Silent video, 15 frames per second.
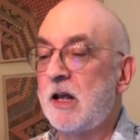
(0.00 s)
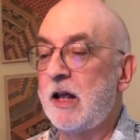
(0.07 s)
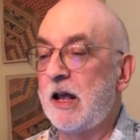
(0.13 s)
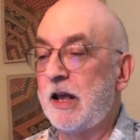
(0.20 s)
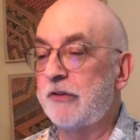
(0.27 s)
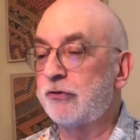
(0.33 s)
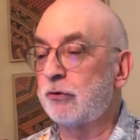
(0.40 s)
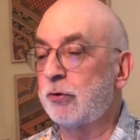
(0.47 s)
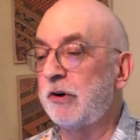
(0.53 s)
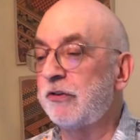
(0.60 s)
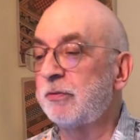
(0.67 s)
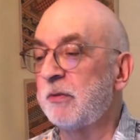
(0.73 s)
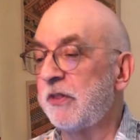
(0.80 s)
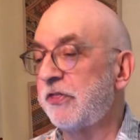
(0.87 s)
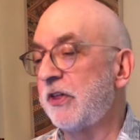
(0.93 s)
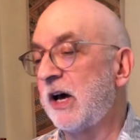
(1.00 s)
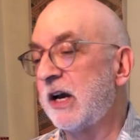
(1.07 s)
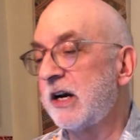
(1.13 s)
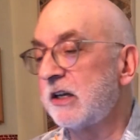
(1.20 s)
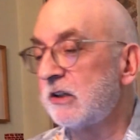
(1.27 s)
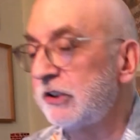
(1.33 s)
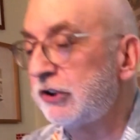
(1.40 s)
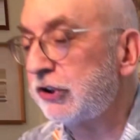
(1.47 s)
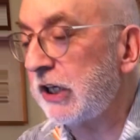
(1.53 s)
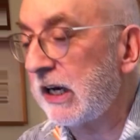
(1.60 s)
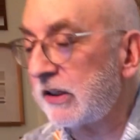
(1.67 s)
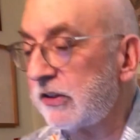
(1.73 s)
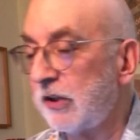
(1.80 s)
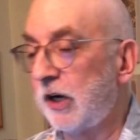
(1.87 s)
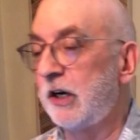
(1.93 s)
As Chris methodically
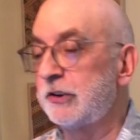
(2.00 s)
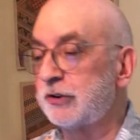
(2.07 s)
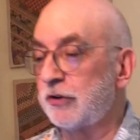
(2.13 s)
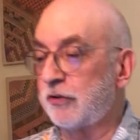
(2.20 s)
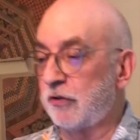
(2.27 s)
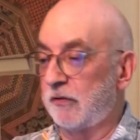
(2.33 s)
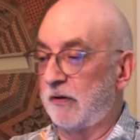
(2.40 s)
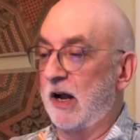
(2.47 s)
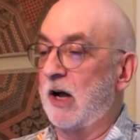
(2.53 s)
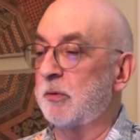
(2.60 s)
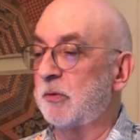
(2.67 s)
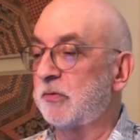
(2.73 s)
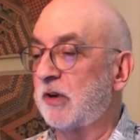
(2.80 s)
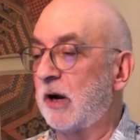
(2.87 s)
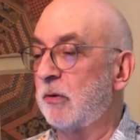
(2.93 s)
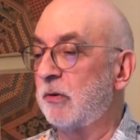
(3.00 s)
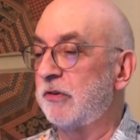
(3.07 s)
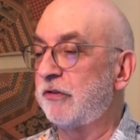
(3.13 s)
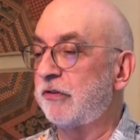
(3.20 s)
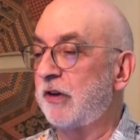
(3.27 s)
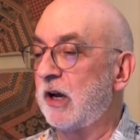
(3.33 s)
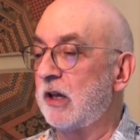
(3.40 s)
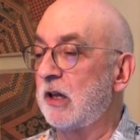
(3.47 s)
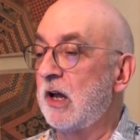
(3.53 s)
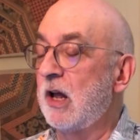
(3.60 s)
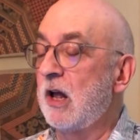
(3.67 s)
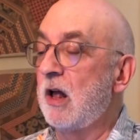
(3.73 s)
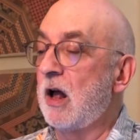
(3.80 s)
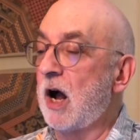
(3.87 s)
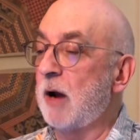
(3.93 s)
checked the hundreds of albums I would sell,
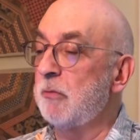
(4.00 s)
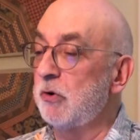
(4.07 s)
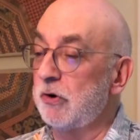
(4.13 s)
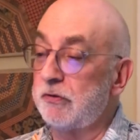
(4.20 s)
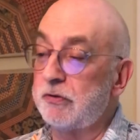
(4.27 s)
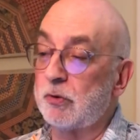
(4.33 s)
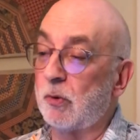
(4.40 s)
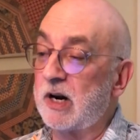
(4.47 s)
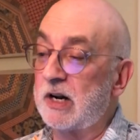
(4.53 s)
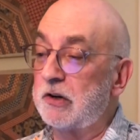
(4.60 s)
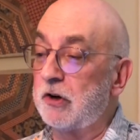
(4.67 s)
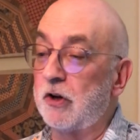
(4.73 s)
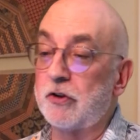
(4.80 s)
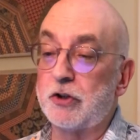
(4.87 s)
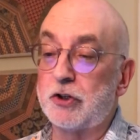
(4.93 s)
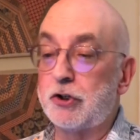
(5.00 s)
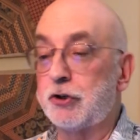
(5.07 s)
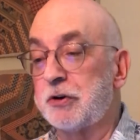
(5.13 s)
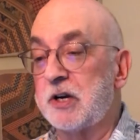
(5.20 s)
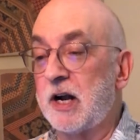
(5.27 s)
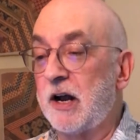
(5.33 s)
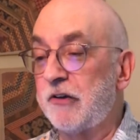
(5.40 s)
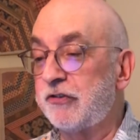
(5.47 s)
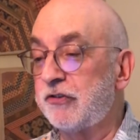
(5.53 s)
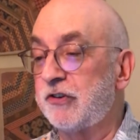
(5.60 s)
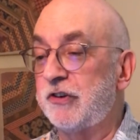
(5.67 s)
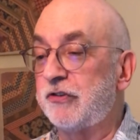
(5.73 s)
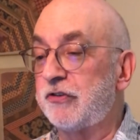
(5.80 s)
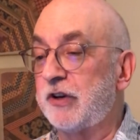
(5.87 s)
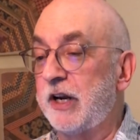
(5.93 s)
I moved to what I call the curiosity
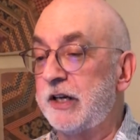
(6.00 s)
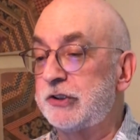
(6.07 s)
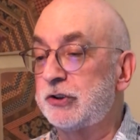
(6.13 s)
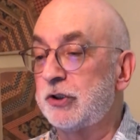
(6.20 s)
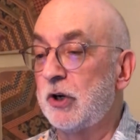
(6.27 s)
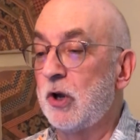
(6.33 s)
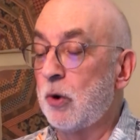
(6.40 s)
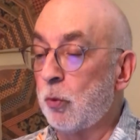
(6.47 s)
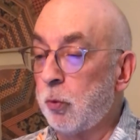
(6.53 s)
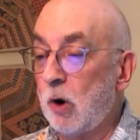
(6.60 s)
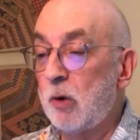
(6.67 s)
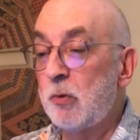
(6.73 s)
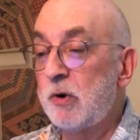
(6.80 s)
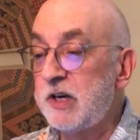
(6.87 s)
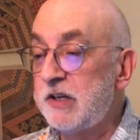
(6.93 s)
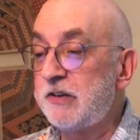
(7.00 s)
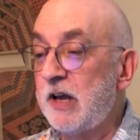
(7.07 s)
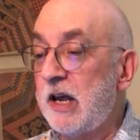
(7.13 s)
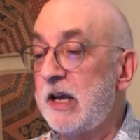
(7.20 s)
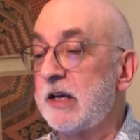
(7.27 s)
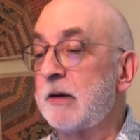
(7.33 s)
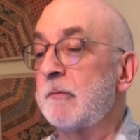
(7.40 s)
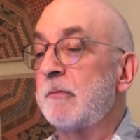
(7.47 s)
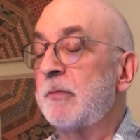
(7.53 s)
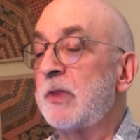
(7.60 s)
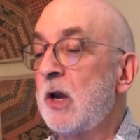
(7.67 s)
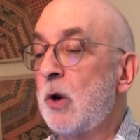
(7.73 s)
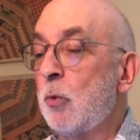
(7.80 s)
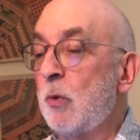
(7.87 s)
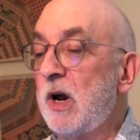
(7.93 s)
stage. What would he take?
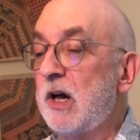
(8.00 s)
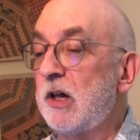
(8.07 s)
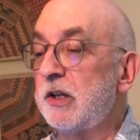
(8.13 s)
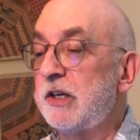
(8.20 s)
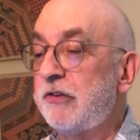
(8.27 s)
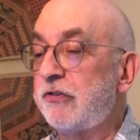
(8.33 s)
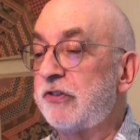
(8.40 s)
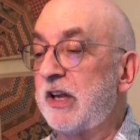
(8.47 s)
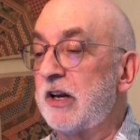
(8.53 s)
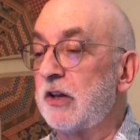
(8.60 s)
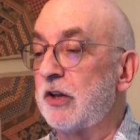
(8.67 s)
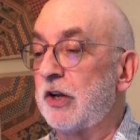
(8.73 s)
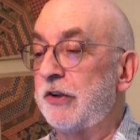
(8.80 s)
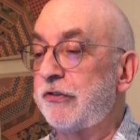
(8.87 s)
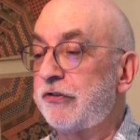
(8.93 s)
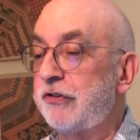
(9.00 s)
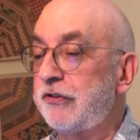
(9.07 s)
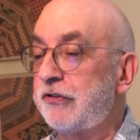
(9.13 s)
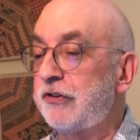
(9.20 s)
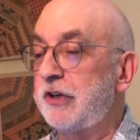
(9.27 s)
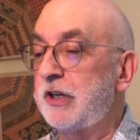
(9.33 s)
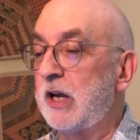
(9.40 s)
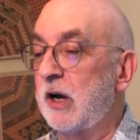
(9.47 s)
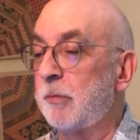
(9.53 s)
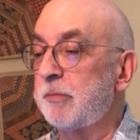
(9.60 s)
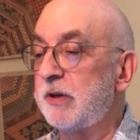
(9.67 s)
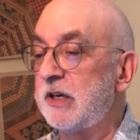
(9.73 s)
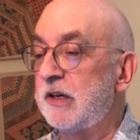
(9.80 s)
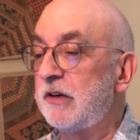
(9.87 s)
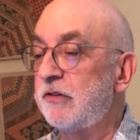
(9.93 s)
Well, he settled on 60
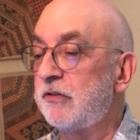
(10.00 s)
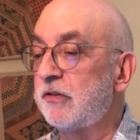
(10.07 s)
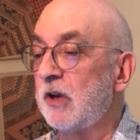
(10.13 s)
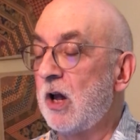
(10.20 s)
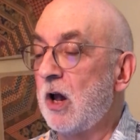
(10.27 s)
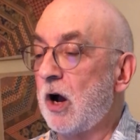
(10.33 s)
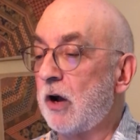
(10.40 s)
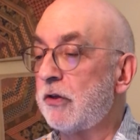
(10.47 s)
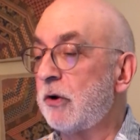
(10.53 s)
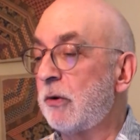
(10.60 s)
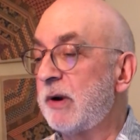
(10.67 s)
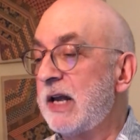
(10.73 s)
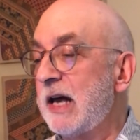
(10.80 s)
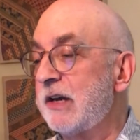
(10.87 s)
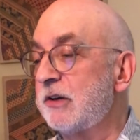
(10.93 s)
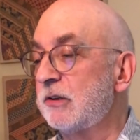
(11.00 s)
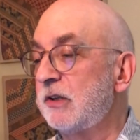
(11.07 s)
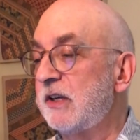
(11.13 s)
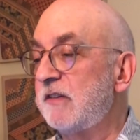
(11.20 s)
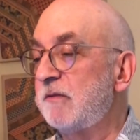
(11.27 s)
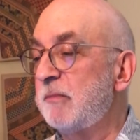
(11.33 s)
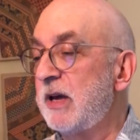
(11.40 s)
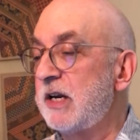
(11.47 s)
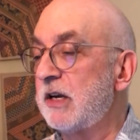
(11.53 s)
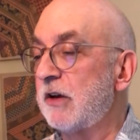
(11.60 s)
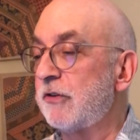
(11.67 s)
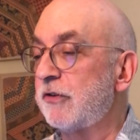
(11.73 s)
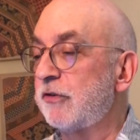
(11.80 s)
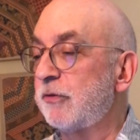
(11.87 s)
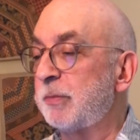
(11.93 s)
LPs, although he had to leave many
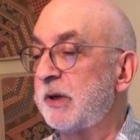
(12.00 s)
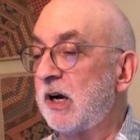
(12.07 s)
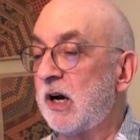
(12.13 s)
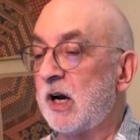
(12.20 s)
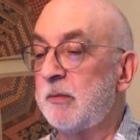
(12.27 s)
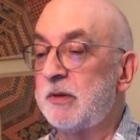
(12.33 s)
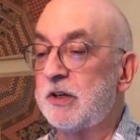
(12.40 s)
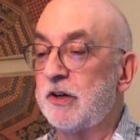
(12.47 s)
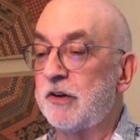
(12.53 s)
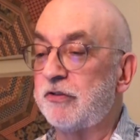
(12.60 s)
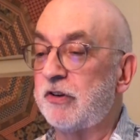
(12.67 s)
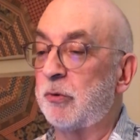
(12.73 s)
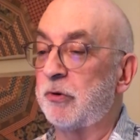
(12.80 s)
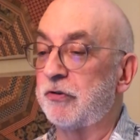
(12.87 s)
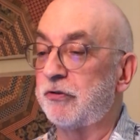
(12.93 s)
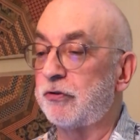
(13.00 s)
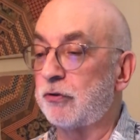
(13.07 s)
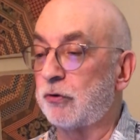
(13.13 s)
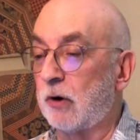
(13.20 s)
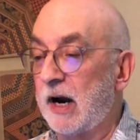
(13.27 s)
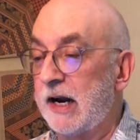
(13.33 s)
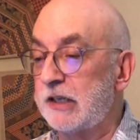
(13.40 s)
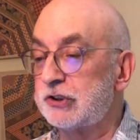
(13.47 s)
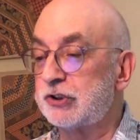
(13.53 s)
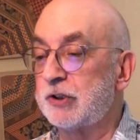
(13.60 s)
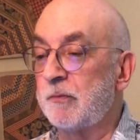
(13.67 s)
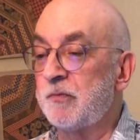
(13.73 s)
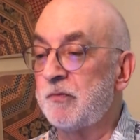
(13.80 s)
others behind because they were scratched.